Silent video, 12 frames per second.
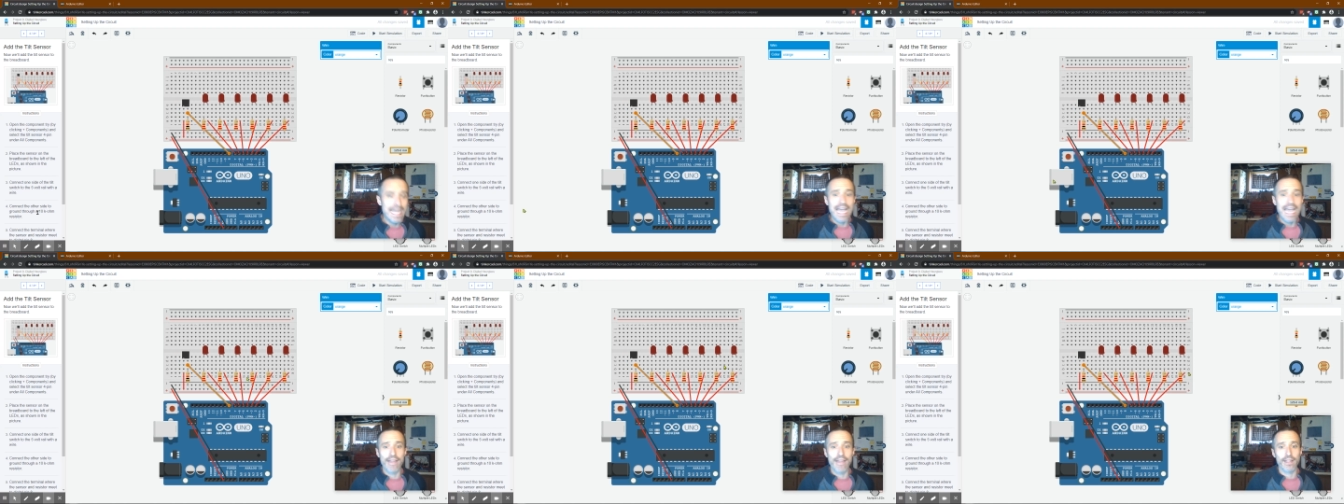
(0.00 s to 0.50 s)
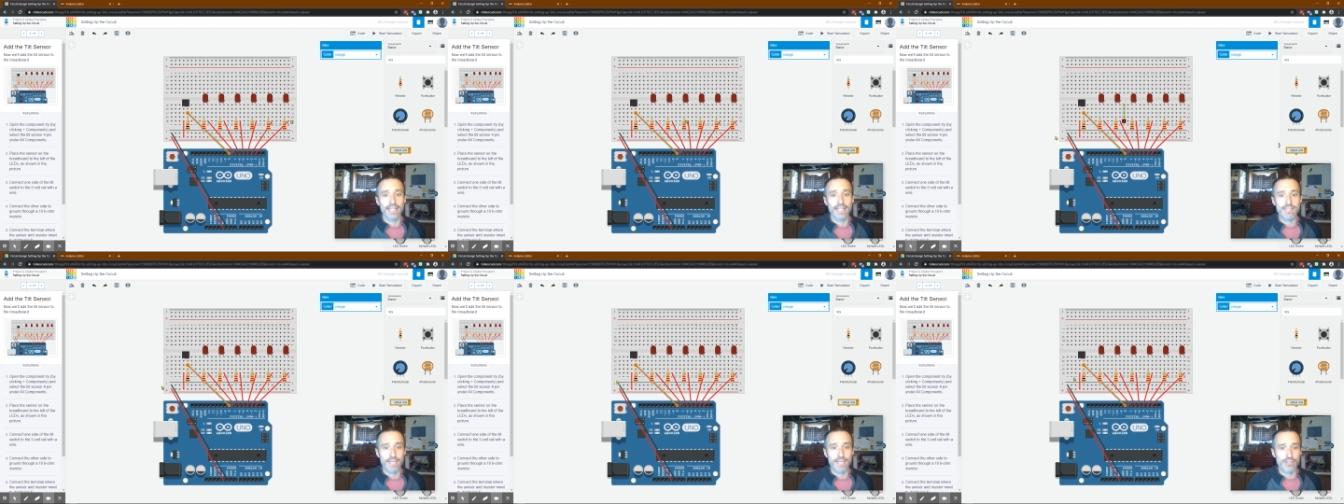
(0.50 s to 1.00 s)
And then let's
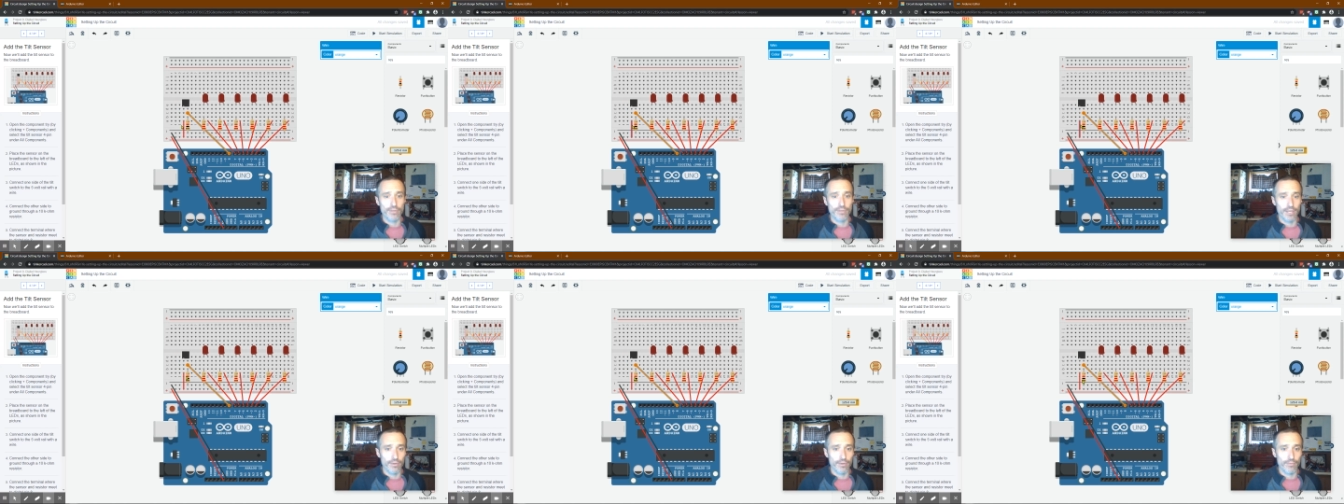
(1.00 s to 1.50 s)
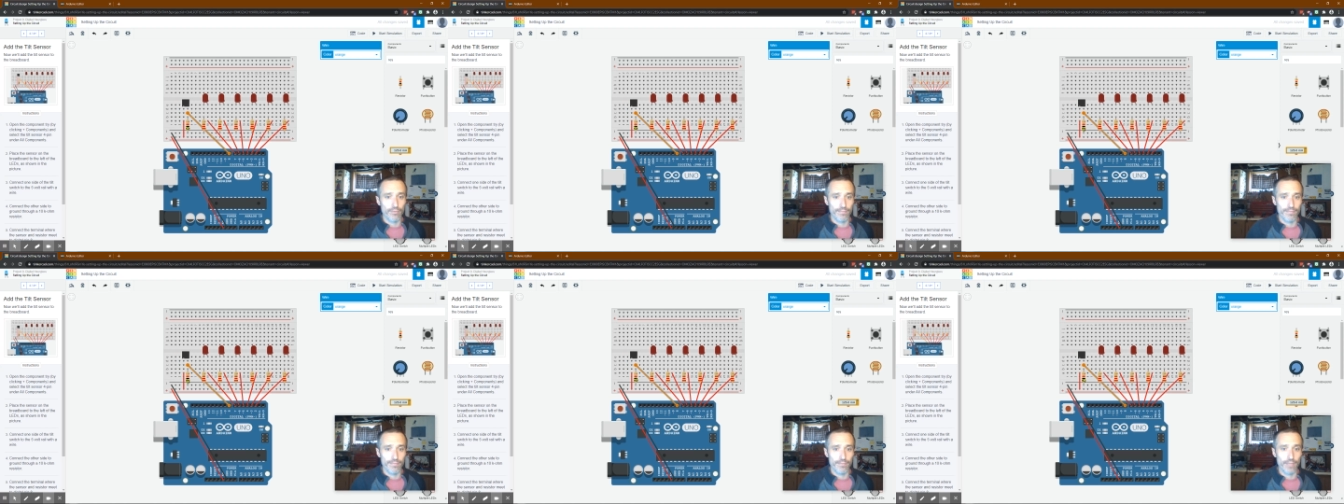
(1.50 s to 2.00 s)
make sure we don't
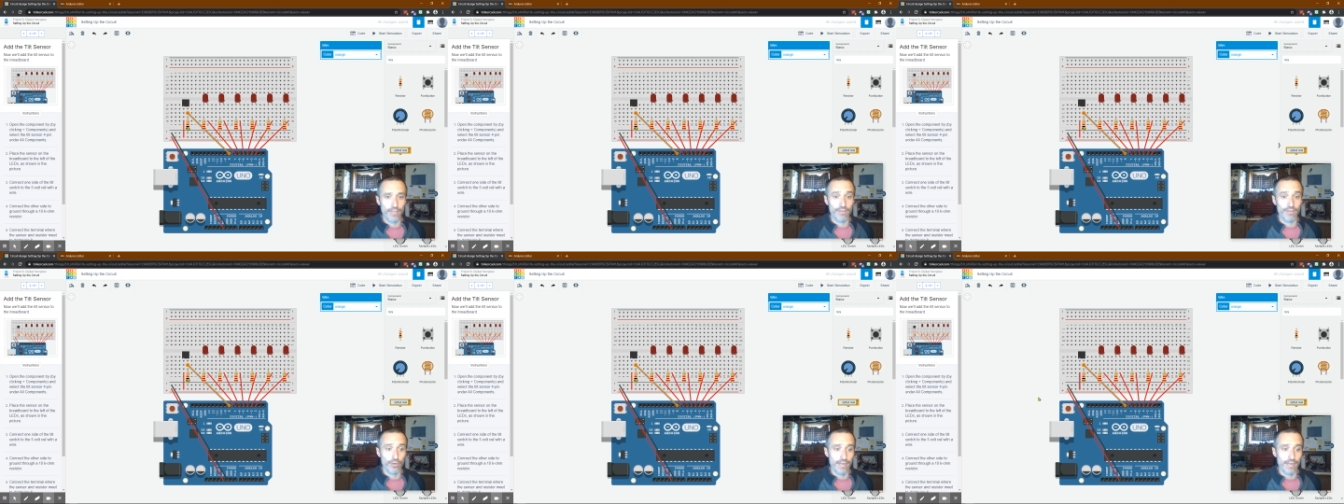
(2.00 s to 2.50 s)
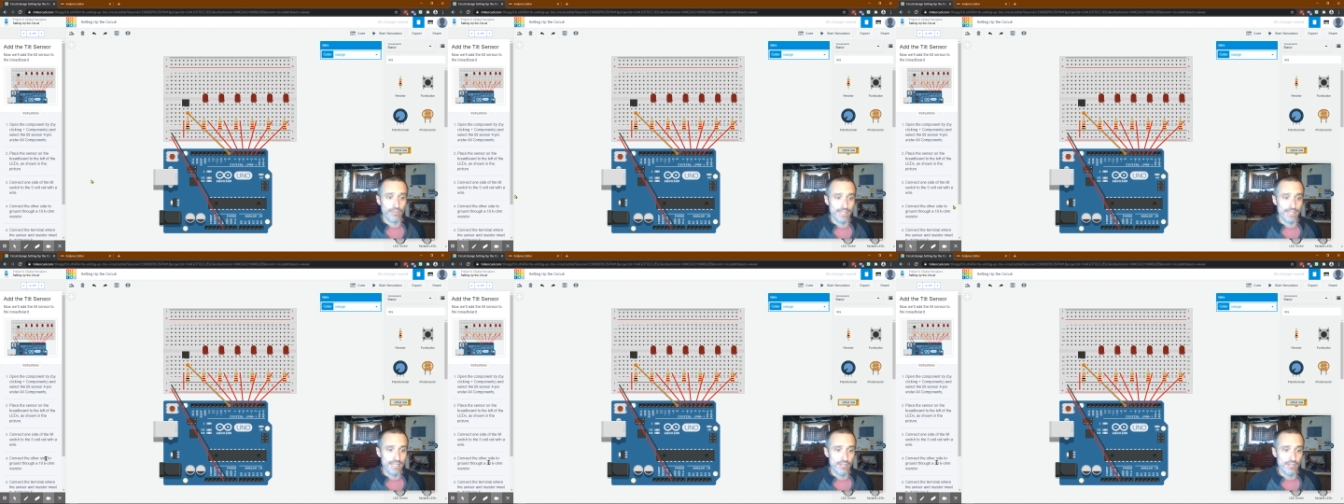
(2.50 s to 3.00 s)
we have the correct
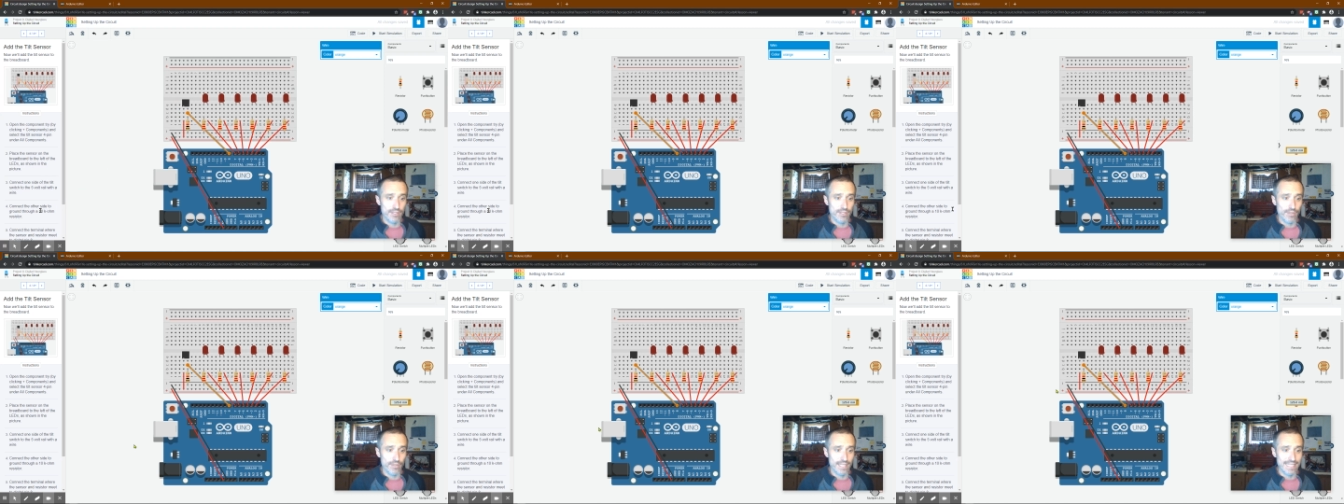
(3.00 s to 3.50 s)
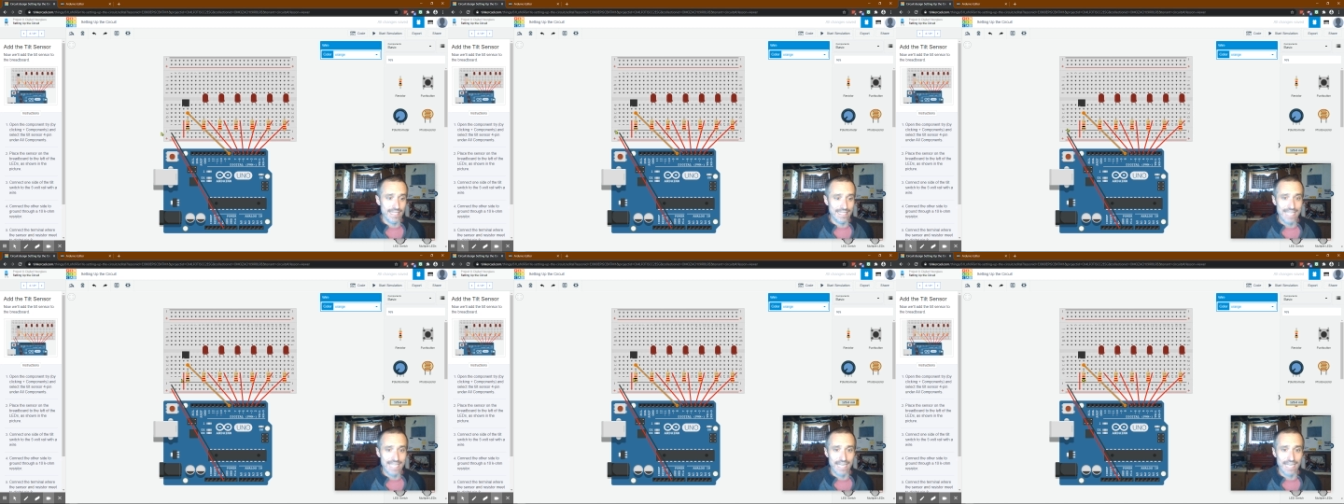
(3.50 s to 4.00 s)
resistor. So that's the
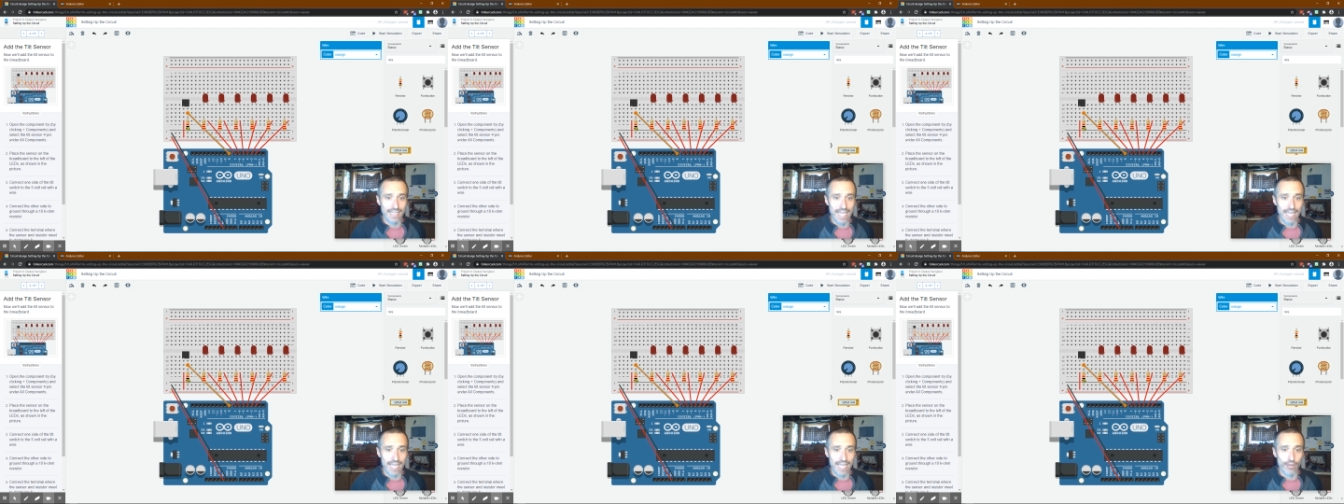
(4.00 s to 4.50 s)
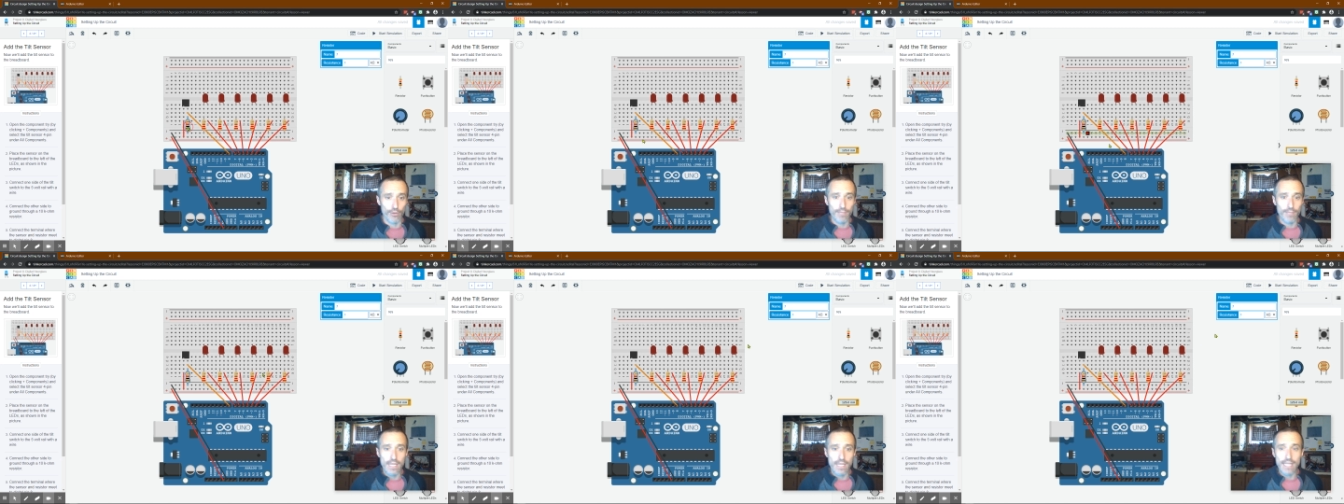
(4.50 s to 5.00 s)
ten K ohm.
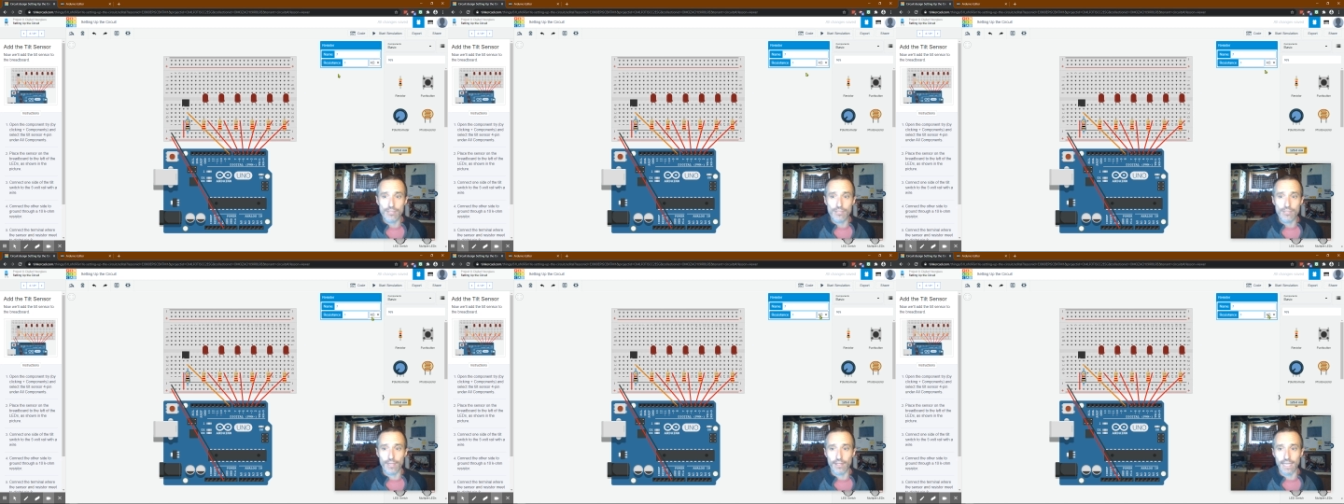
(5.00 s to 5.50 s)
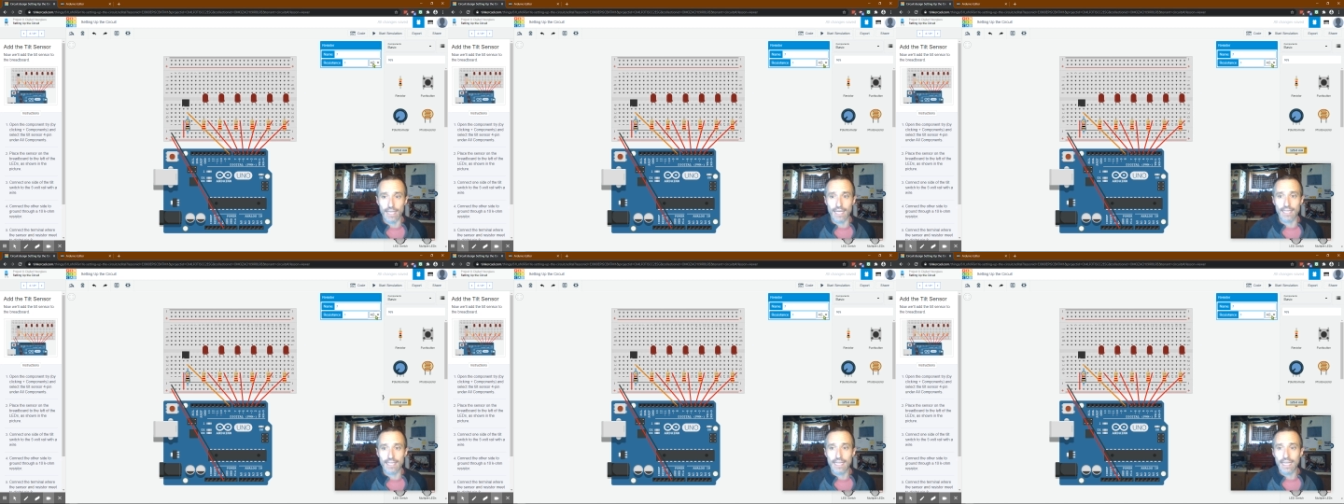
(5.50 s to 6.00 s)
So we click on
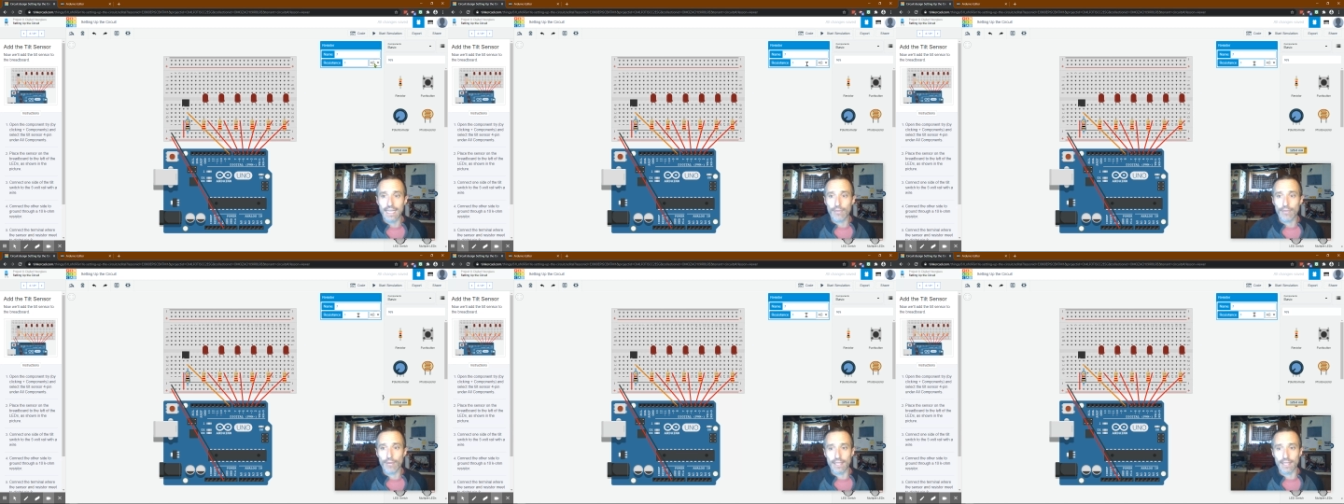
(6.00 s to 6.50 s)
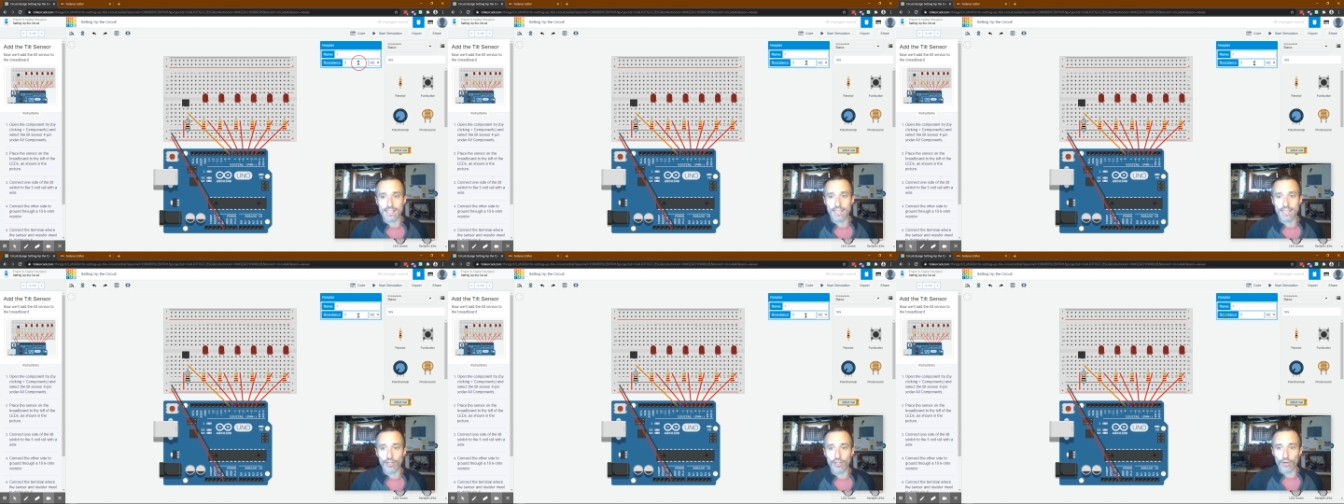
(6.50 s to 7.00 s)
it. It's
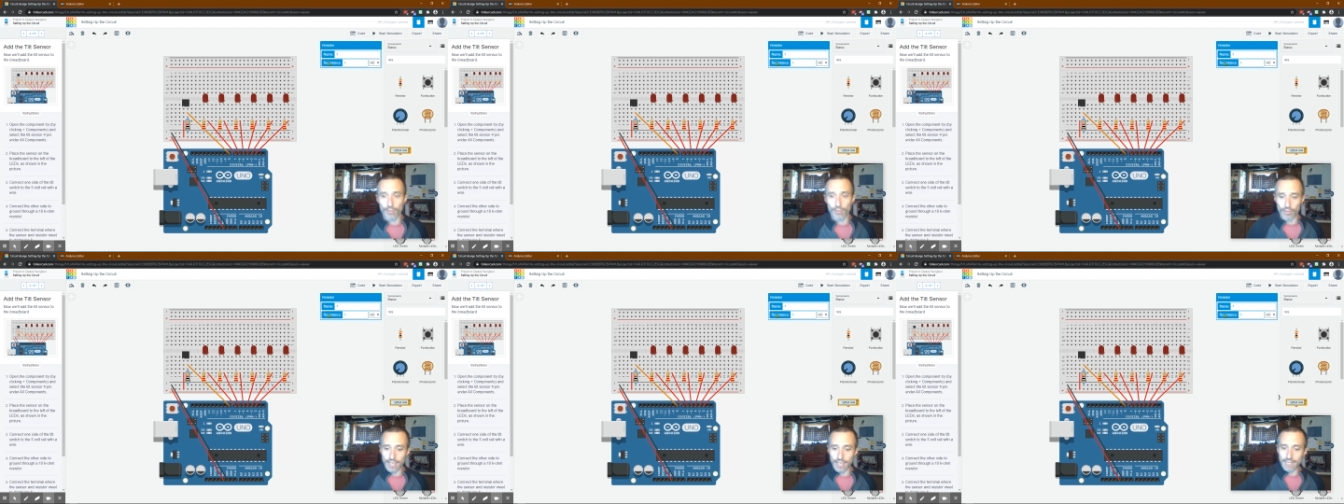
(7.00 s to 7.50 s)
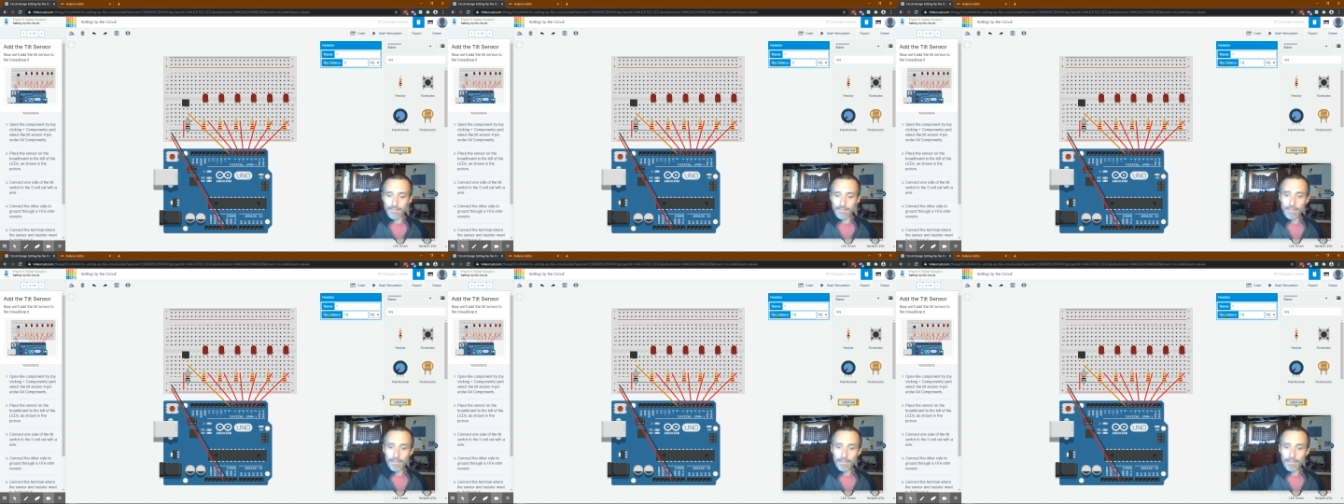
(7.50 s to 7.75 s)
kilo ohm already.